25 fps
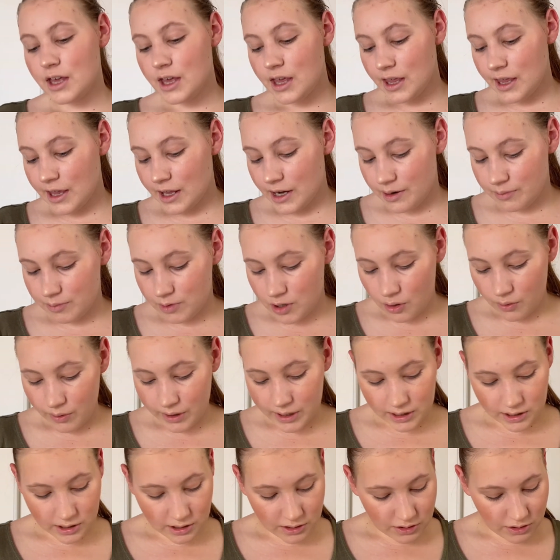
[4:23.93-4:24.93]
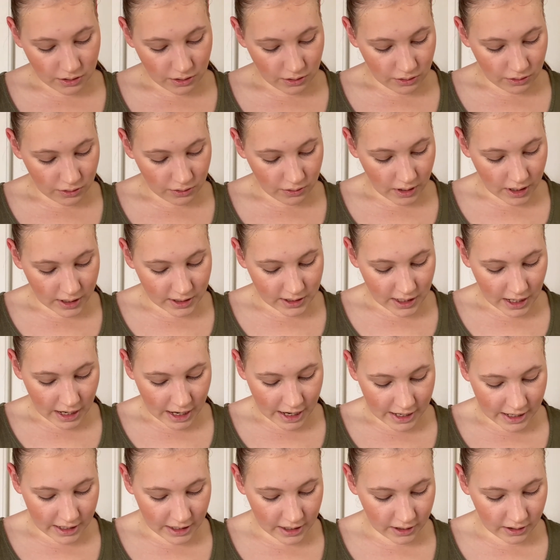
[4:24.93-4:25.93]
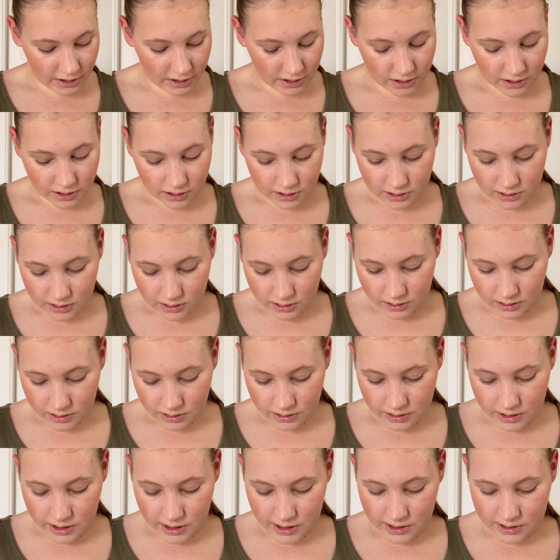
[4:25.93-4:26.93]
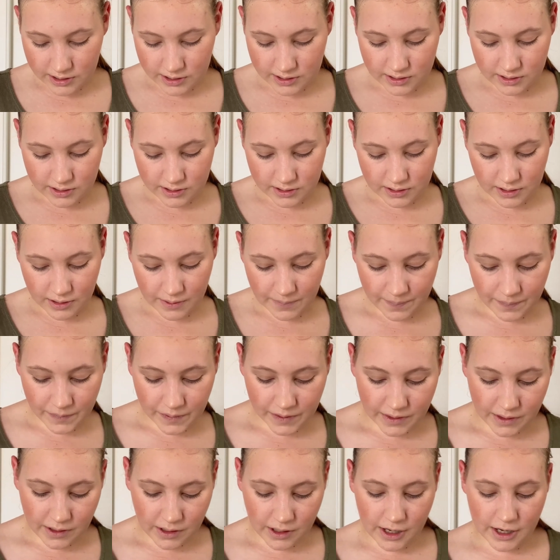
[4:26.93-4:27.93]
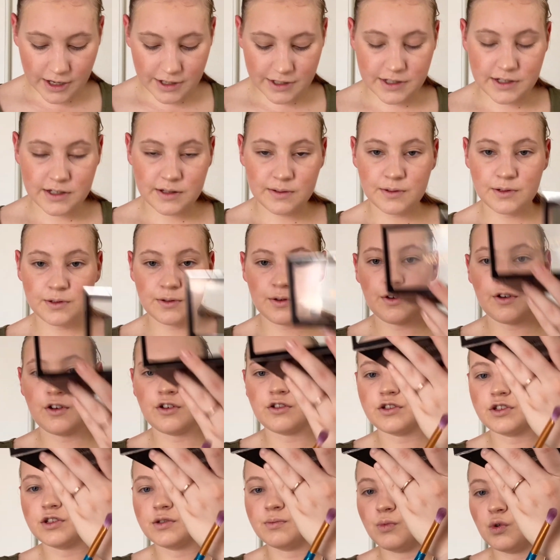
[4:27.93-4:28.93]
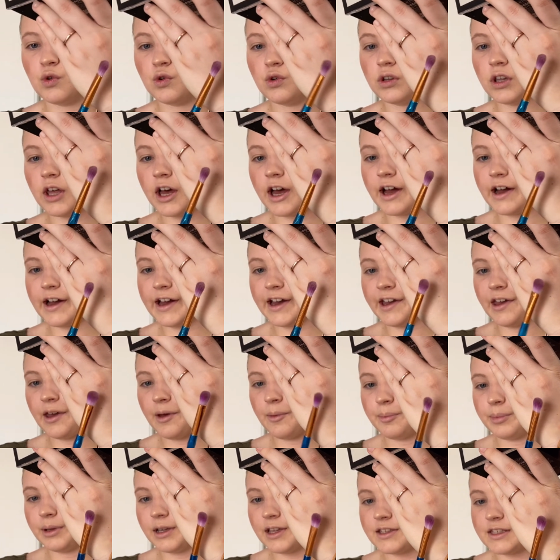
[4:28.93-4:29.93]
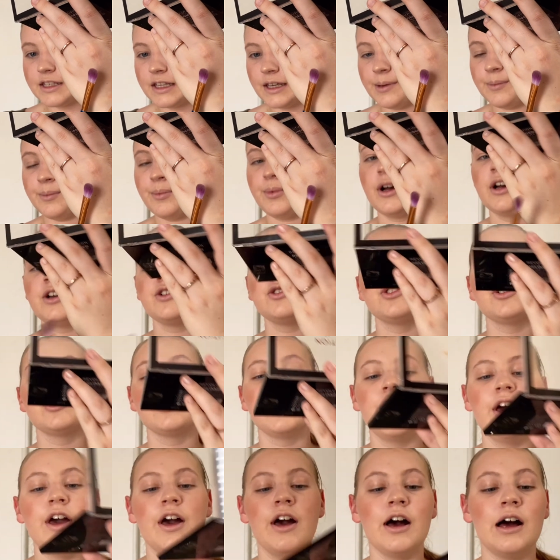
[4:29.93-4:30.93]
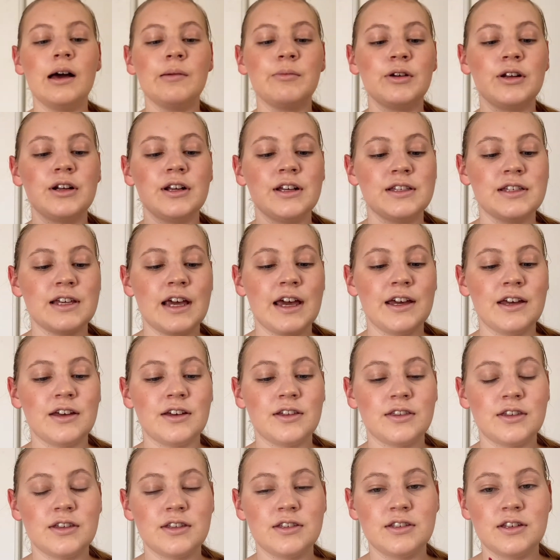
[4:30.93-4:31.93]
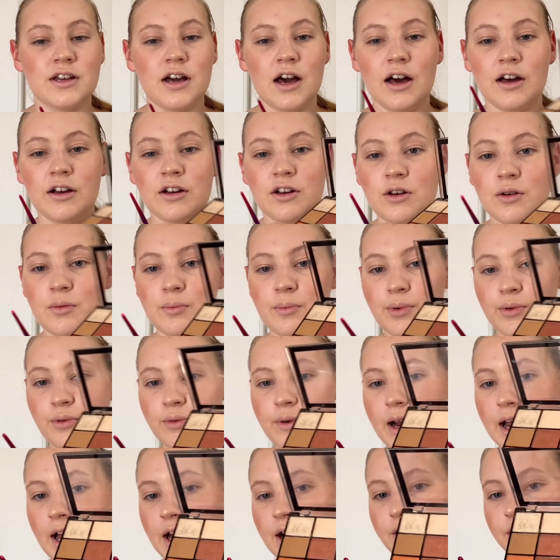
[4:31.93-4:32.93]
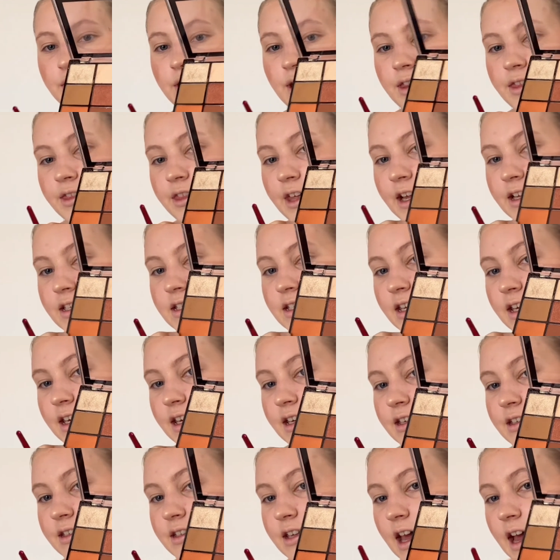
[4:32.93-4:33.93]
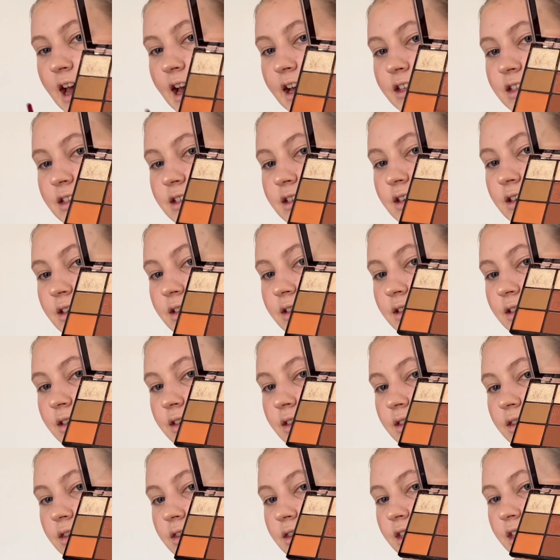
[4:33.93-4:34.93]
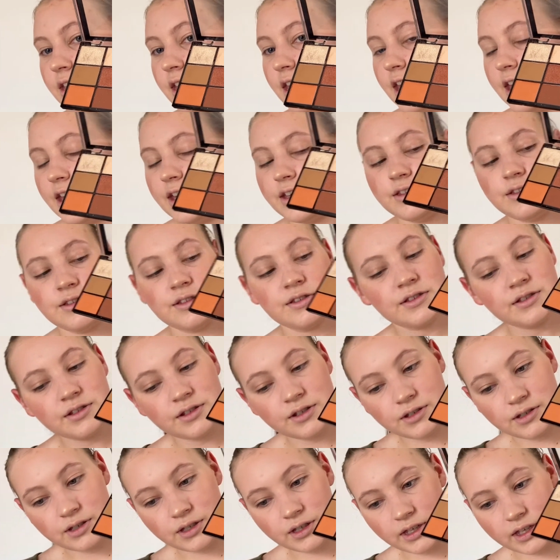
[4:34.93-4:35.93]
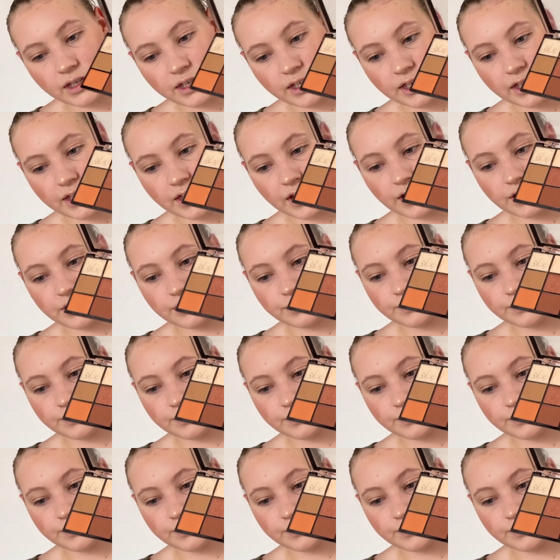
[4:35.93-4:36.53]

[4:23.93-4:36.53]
and I'm going to take this, a small eye blending brush. I'm going to take the dark brown that is at the end here.